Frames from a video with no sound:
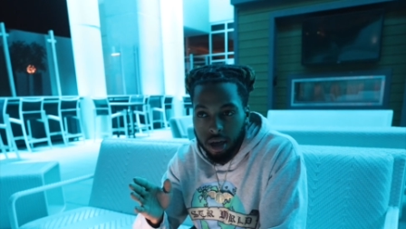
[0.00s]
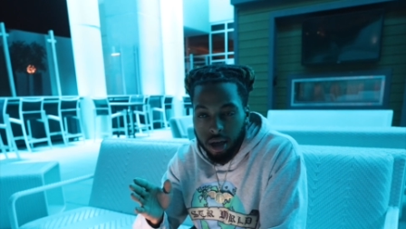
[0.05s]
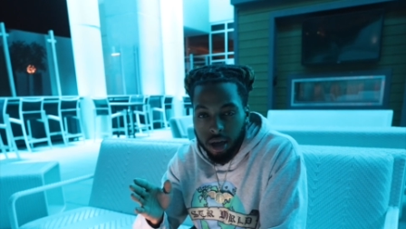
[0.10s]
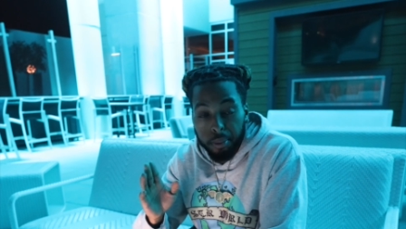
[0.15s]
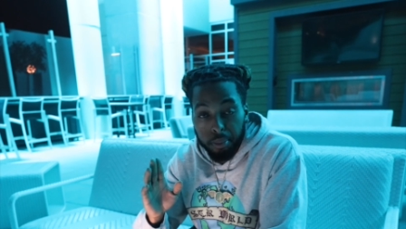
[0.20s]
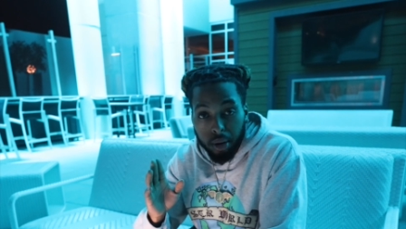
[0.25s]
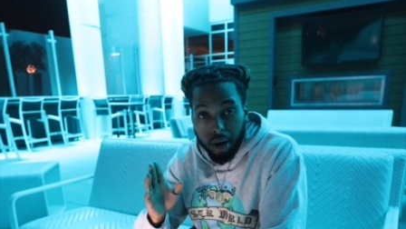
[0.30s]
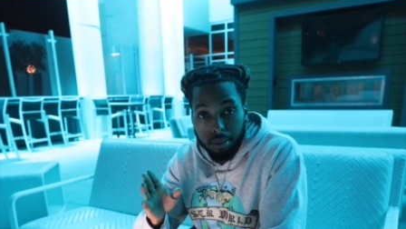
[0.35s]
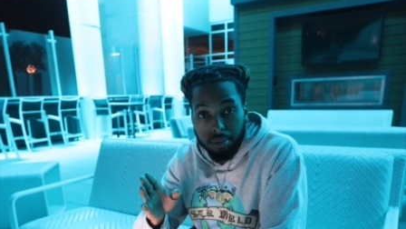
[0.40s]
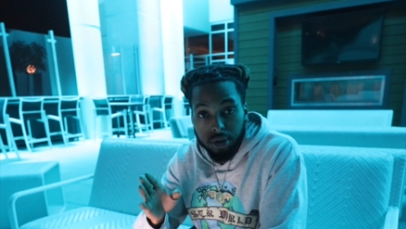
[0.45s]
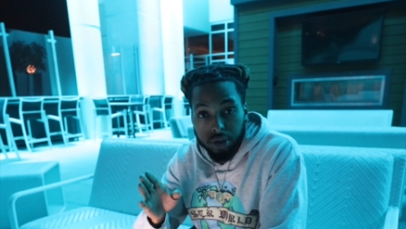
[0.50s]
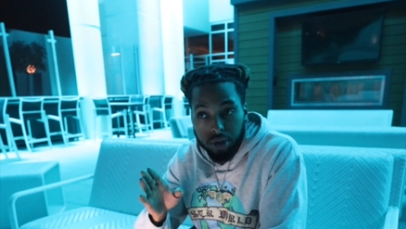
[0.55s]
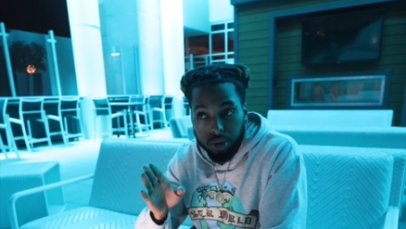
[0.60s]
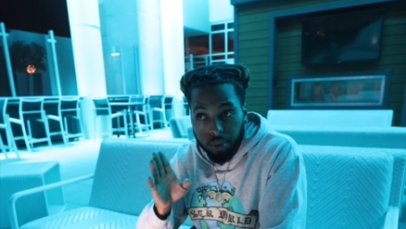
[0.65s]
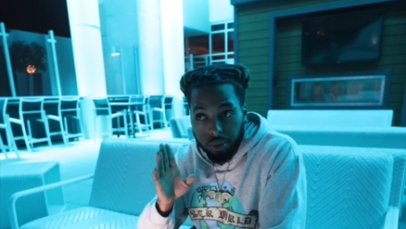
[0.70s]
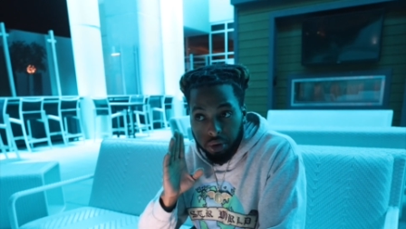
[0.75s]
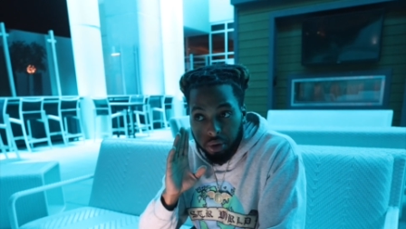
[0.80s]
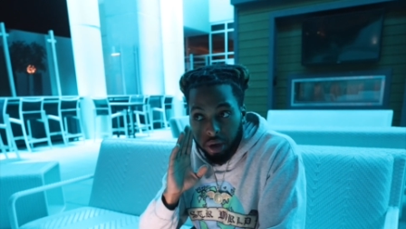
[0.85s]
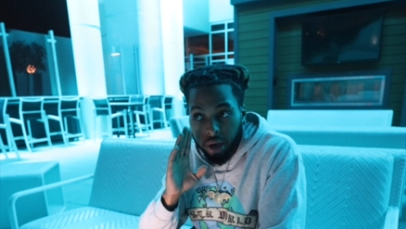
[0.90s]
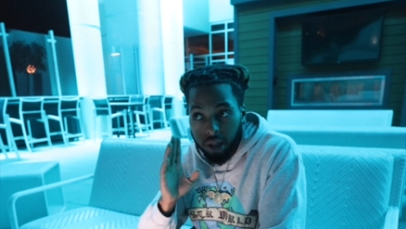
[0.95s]
I promise you,
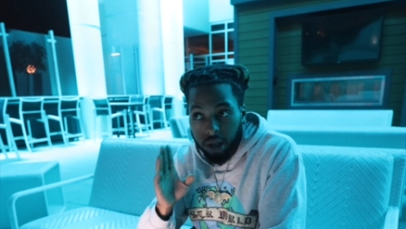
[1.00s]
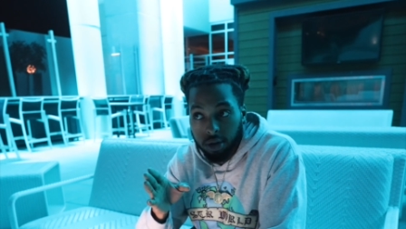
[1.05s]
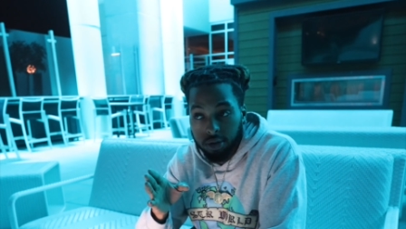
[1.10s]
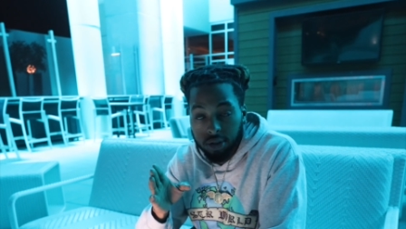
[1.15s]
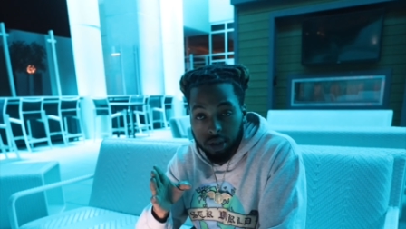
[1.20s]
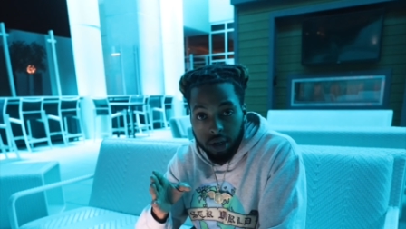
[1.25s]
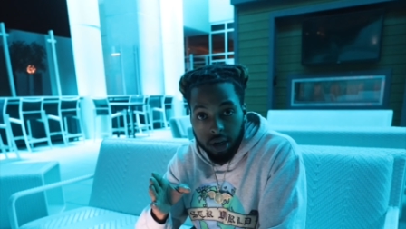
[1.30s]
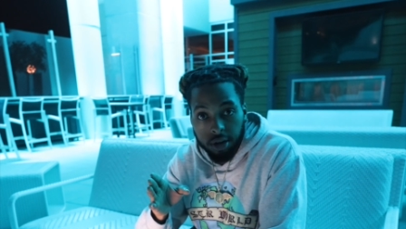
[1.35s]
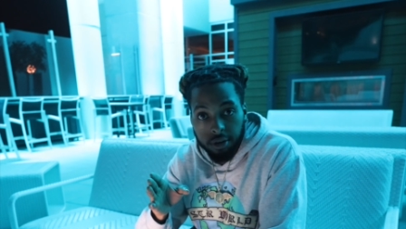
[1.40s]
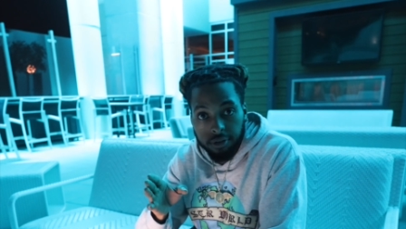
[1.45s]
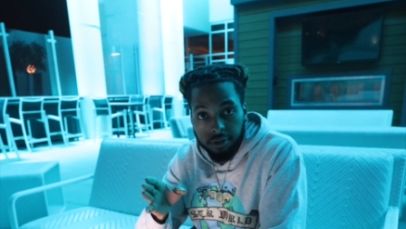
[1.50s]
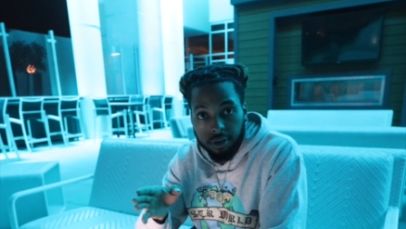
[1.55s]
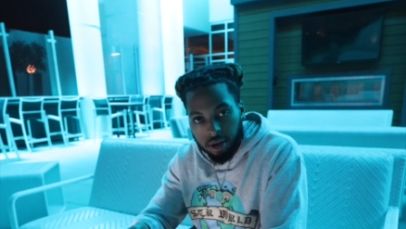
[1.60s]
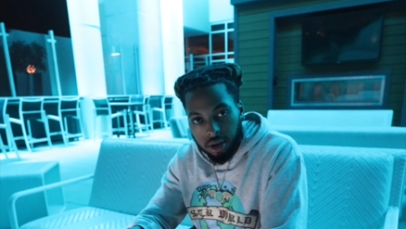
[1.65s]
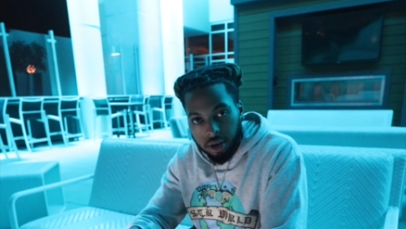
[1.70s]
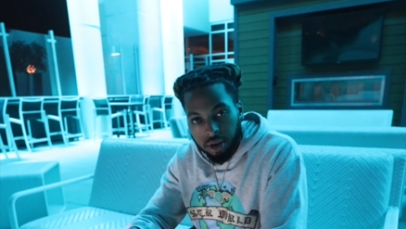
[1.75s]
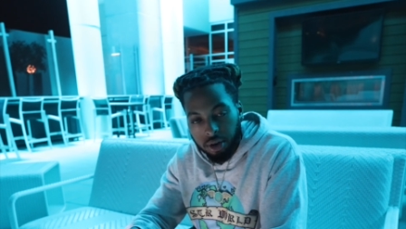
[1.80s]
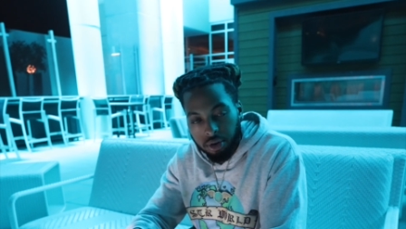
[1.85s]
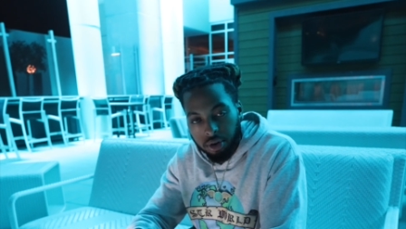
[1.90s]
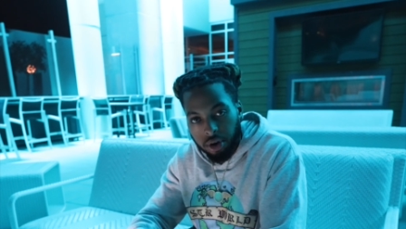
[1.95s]
when you get close enough,
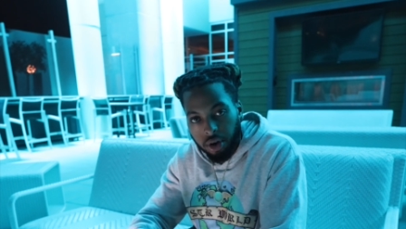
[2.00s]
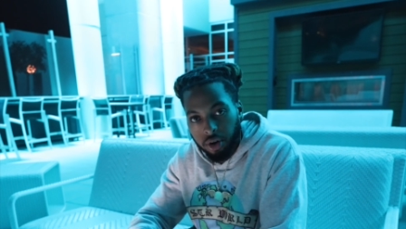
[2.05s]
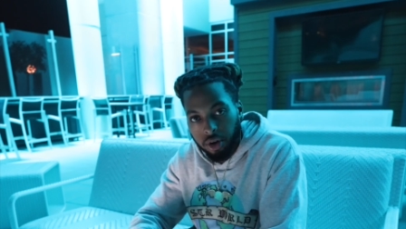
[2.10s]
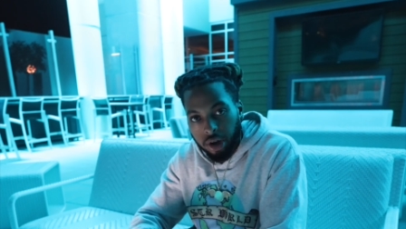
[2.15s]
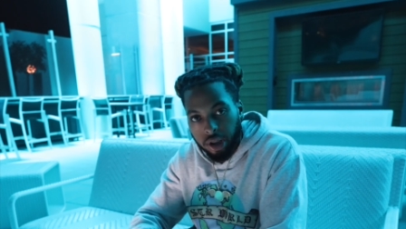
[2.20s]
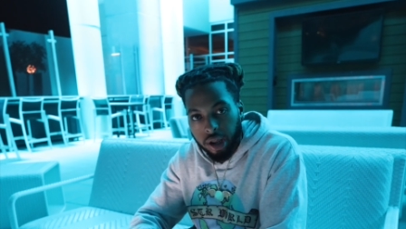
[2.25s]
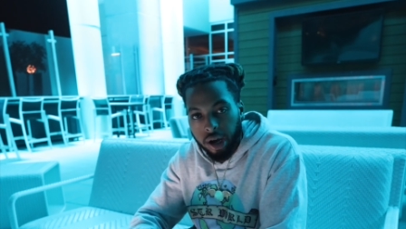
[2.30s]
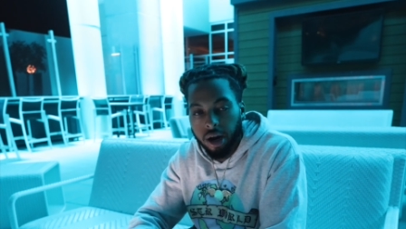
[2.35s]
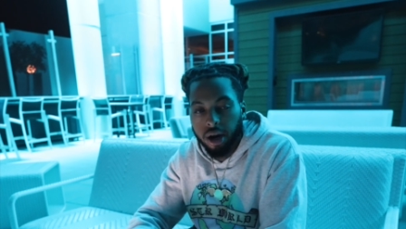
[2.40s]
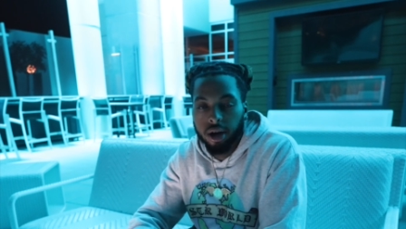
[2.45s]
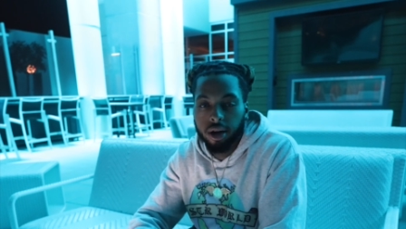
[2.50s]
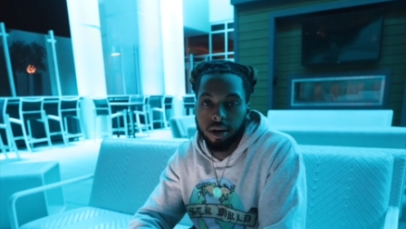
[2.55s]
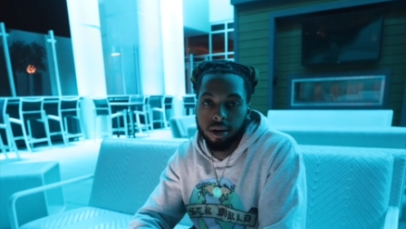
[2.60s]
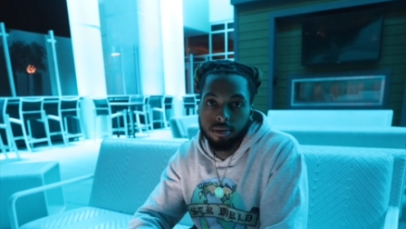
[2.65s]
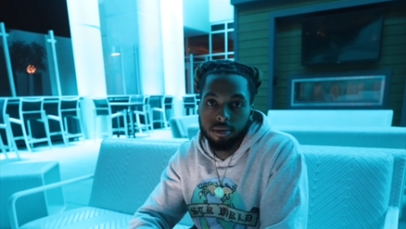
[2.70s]
you'll know you're there.